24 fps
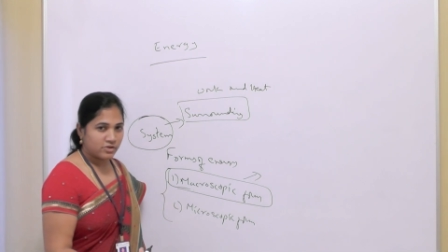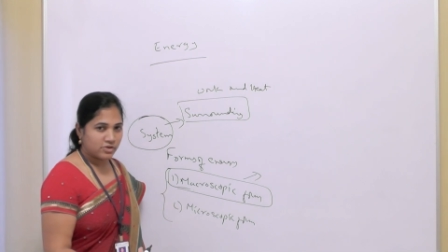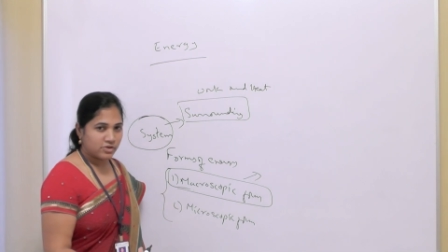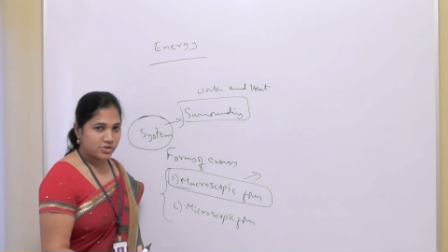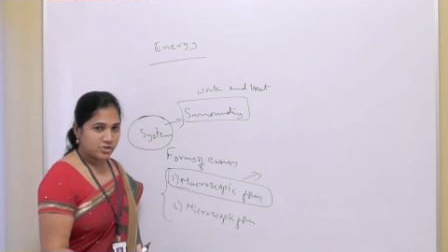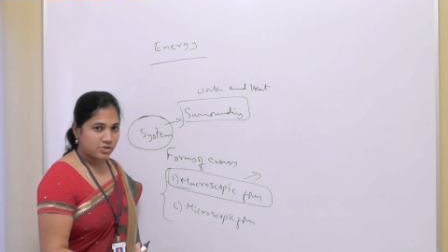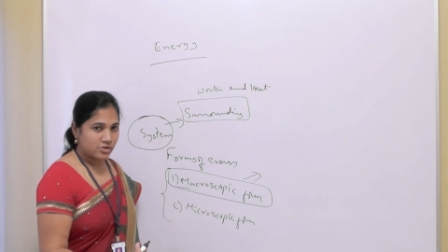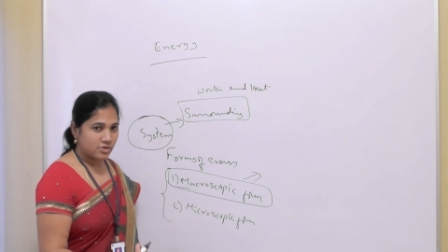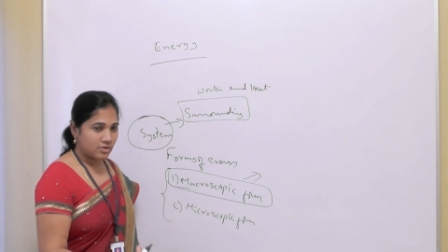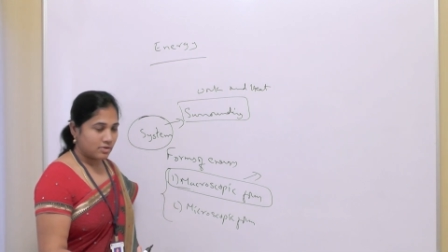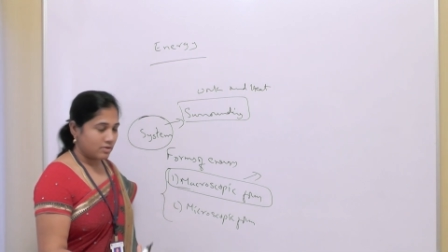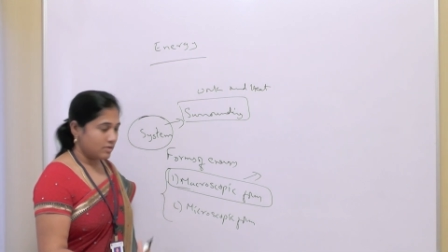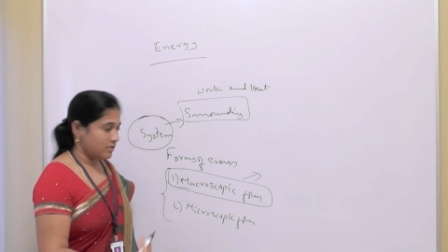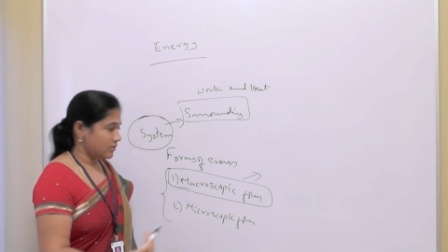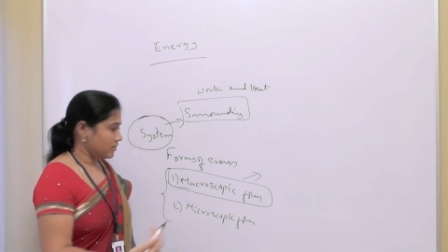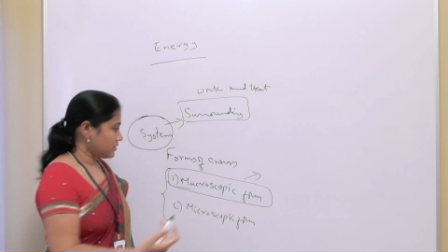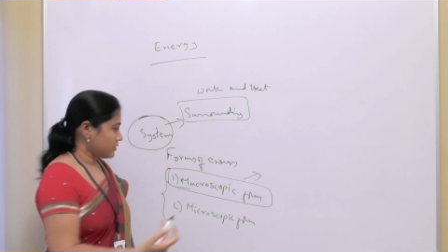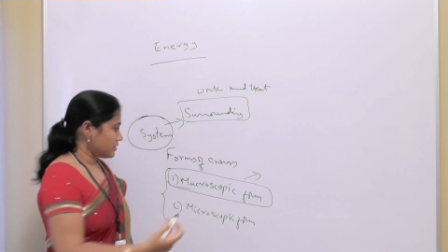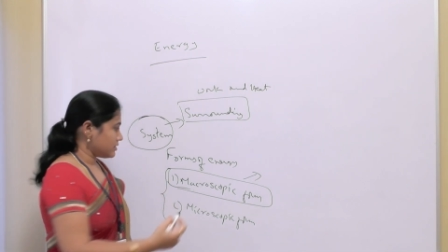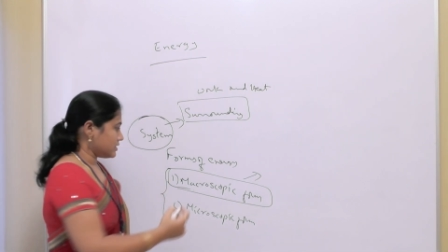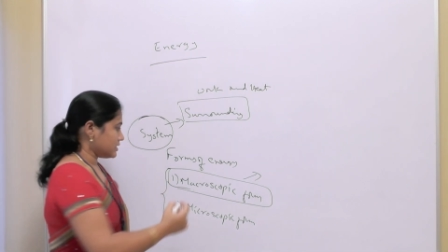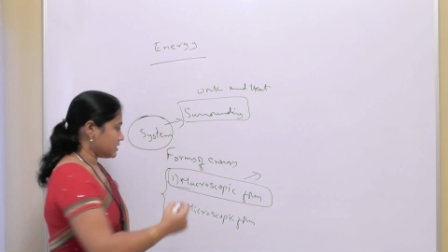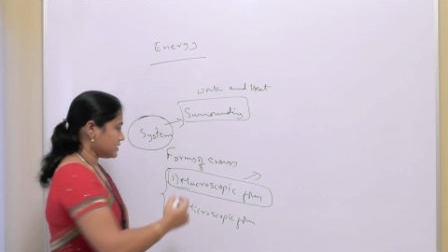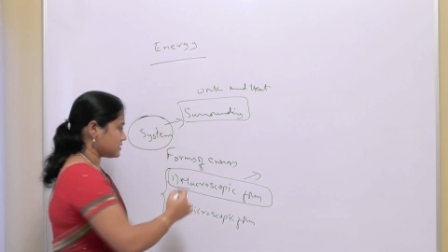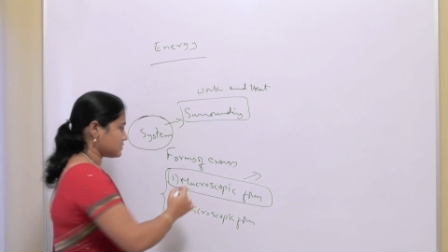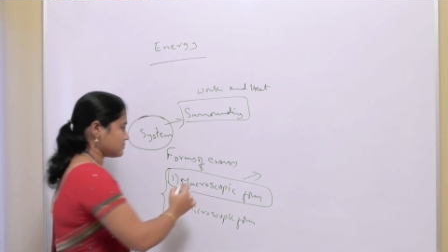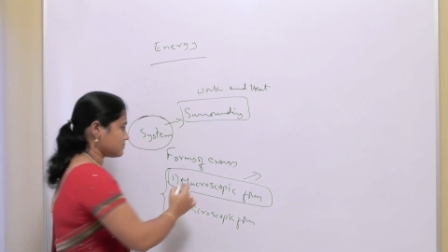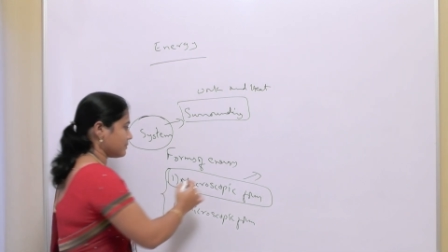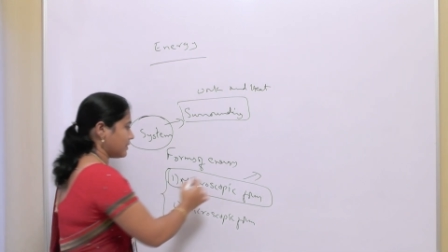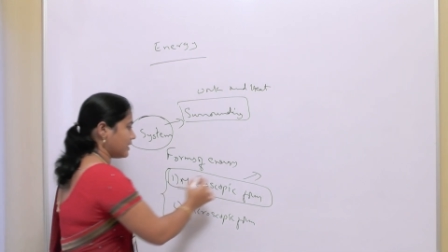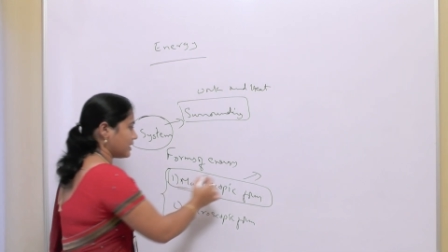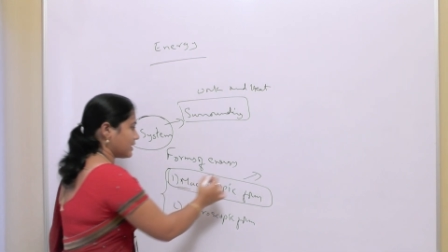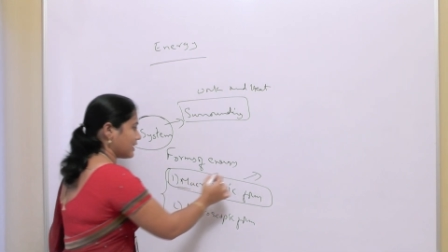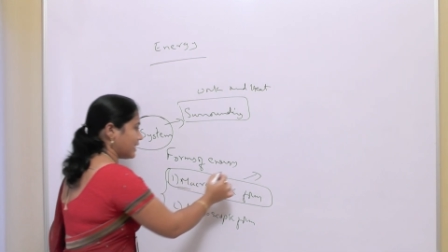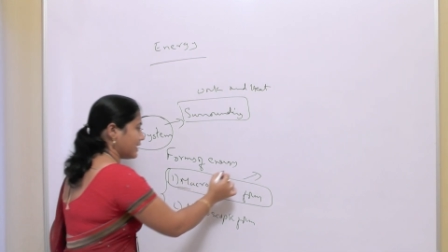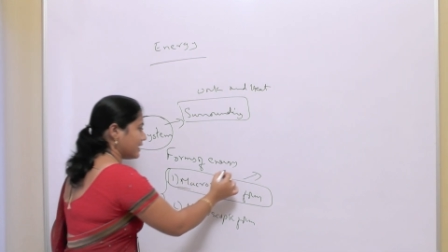So this
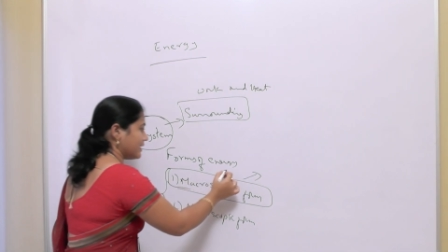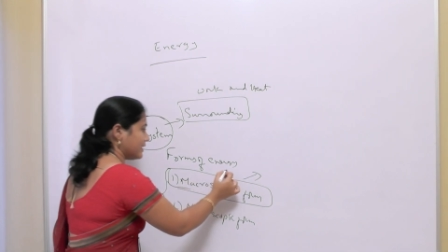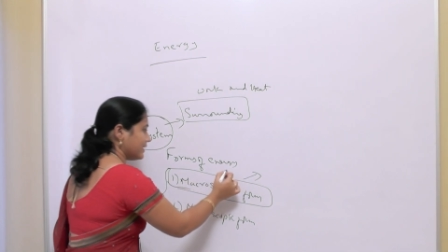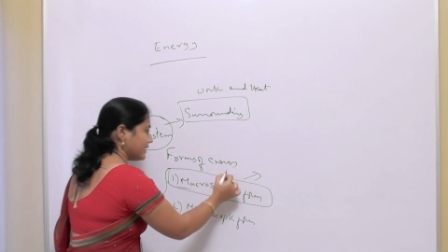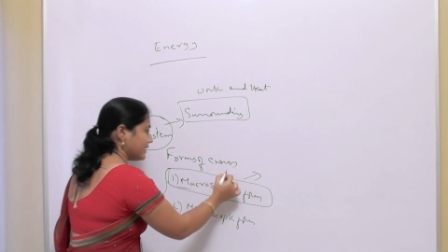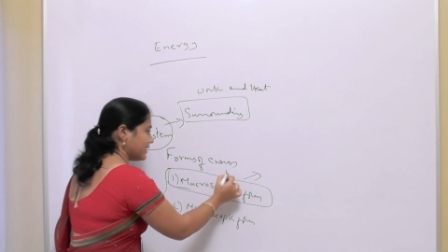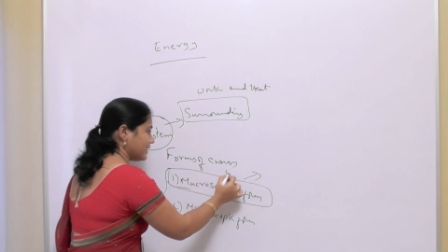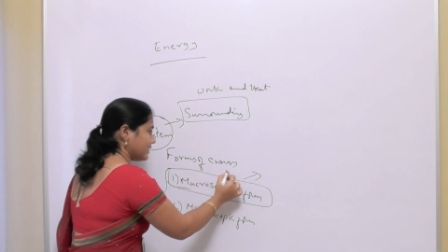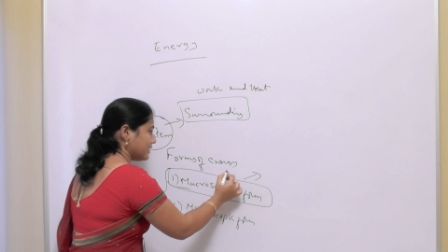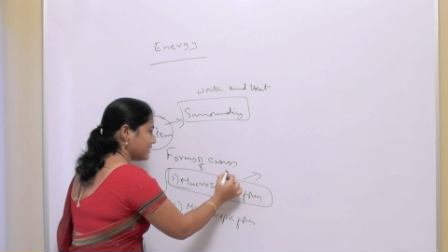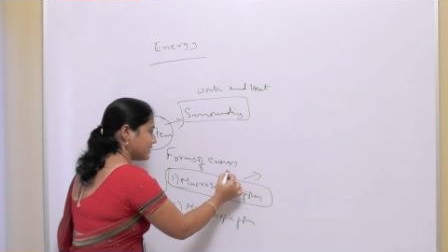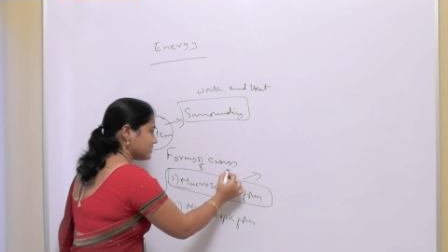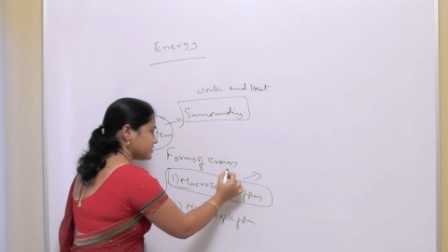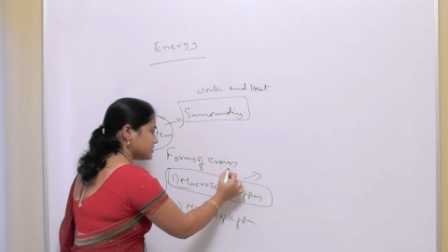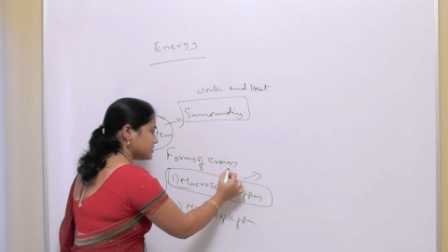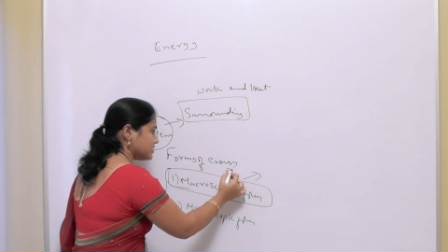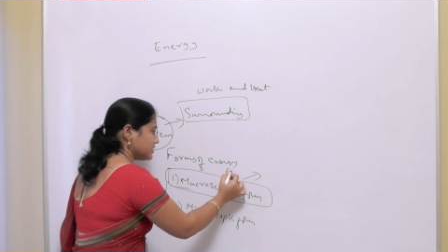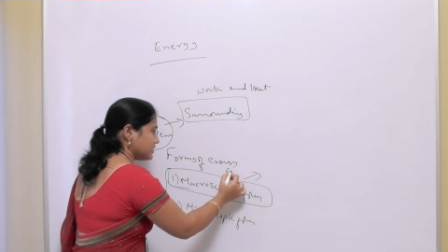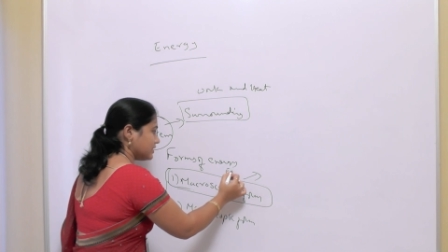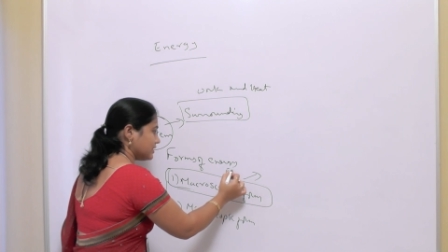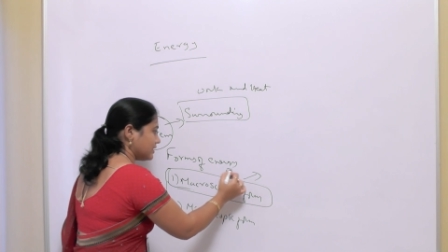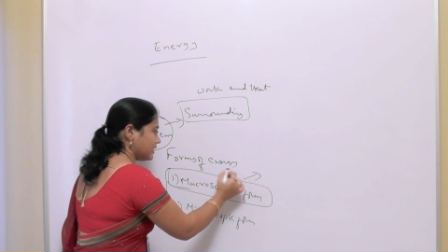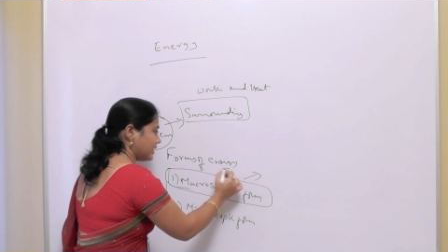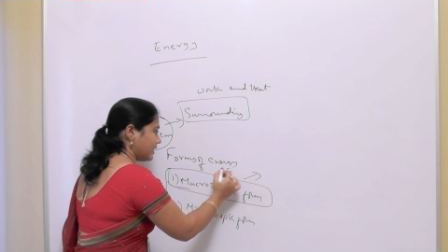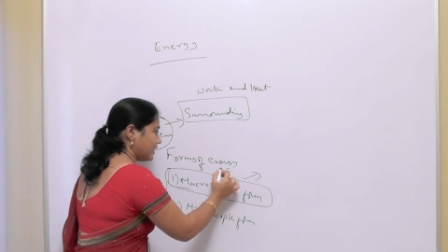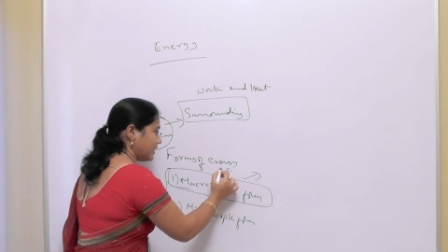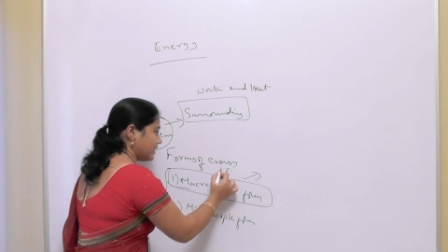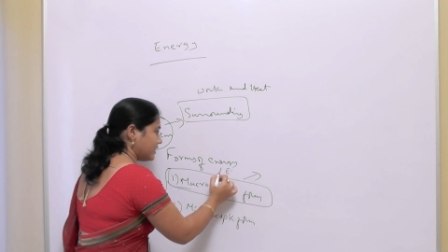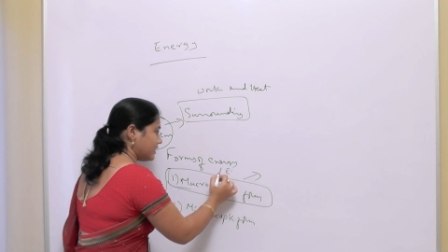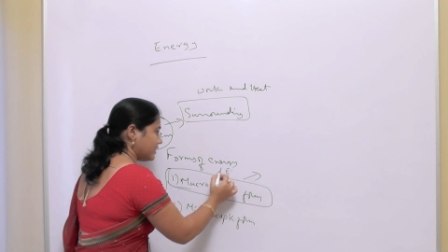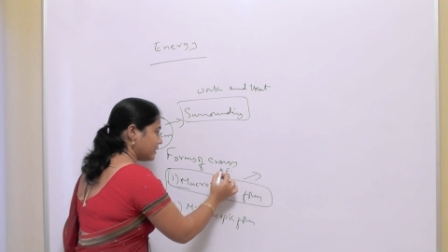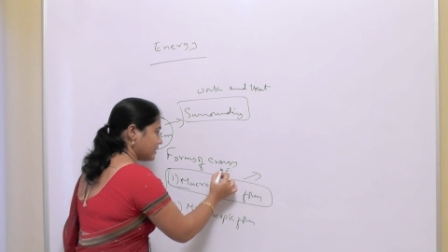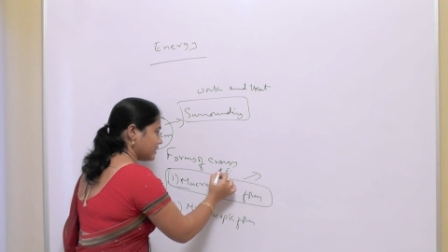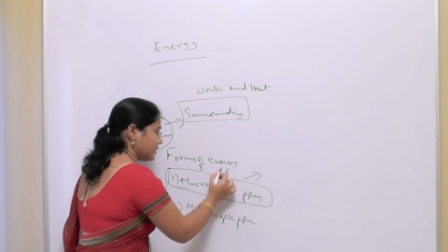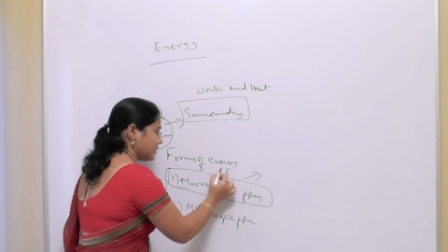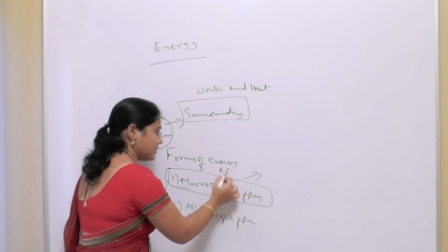kinetic energy
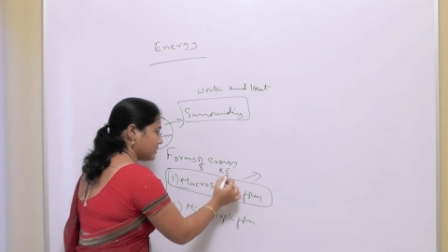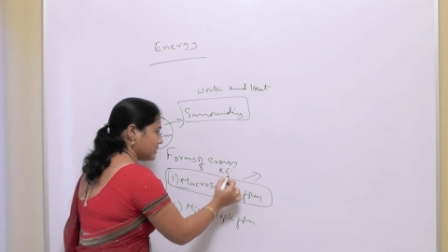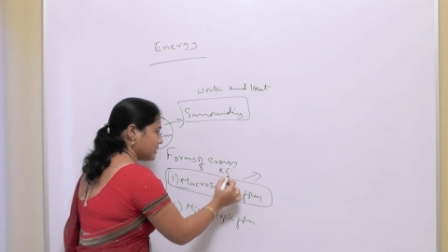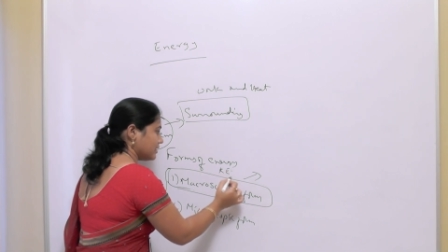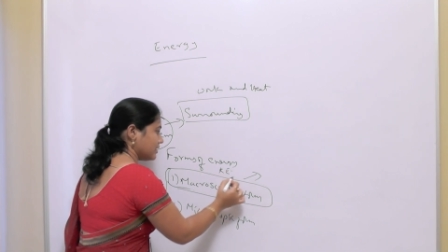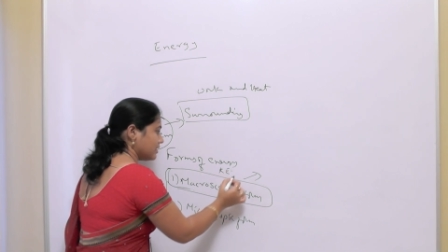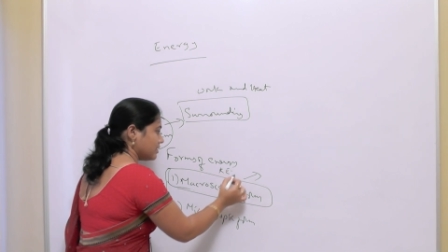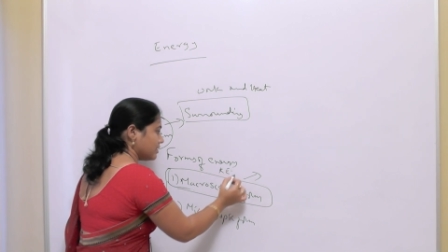and